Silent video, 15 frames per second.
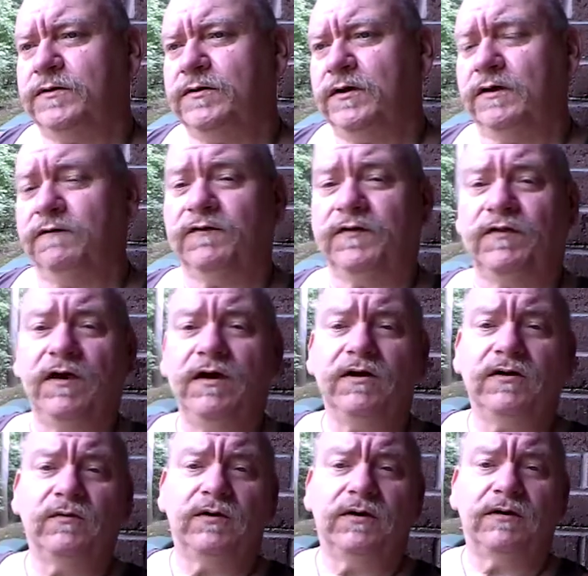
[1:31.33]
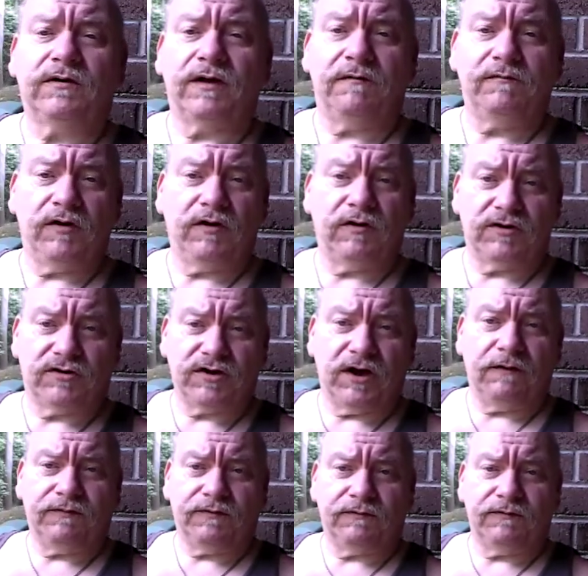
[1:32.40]
And if you think in the wintertime you're going to
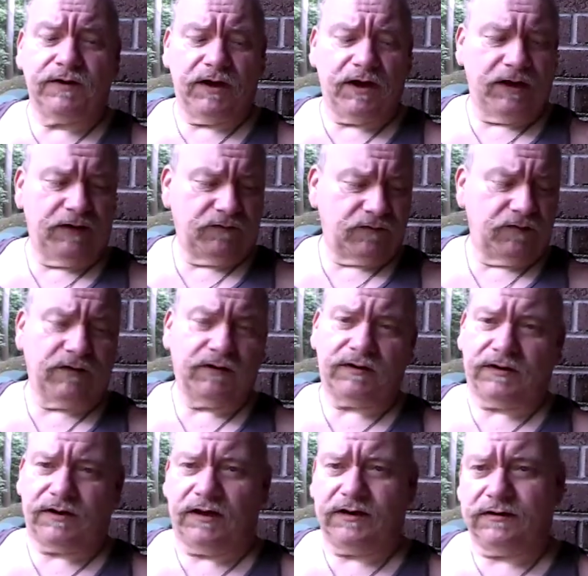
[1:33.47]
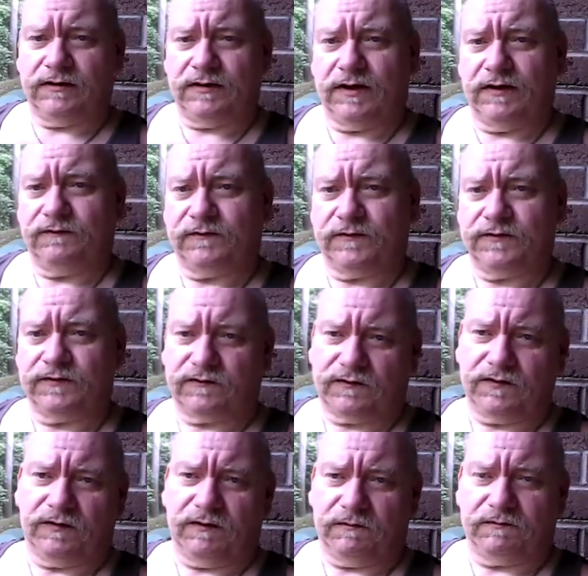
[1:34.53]
chop through the ice or you're going to take your knife and just,
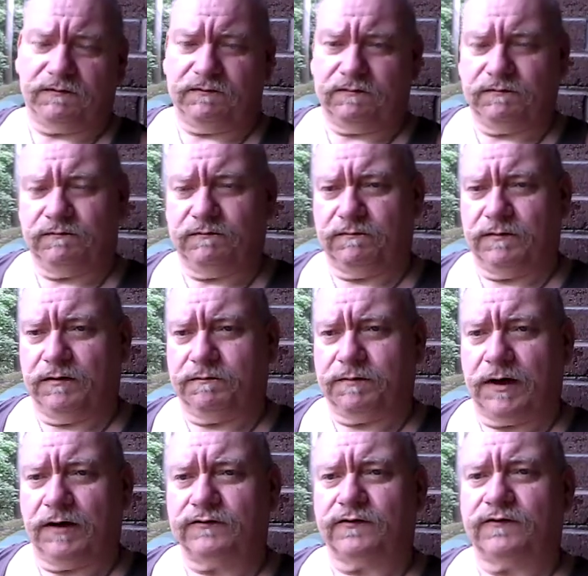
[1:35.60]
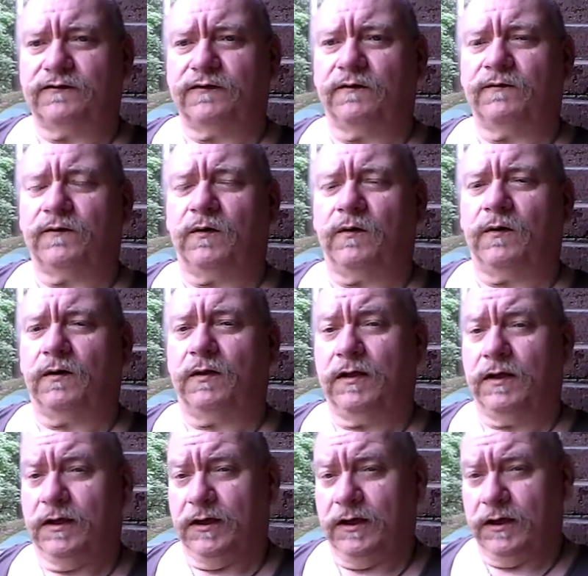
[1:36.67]
you know, pound yourself a hole,
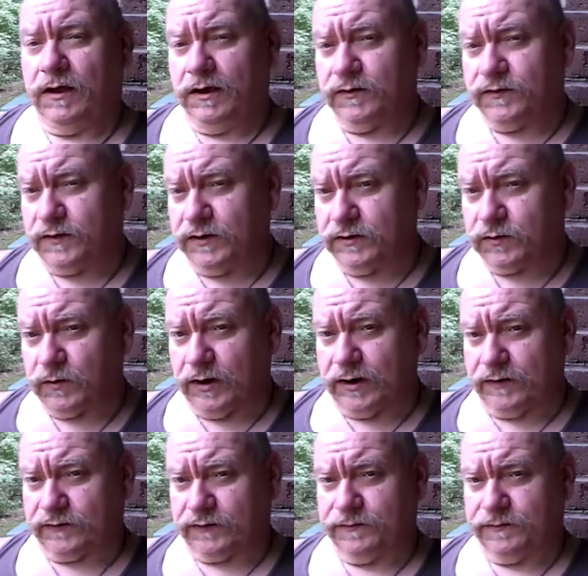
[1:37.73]
think twice.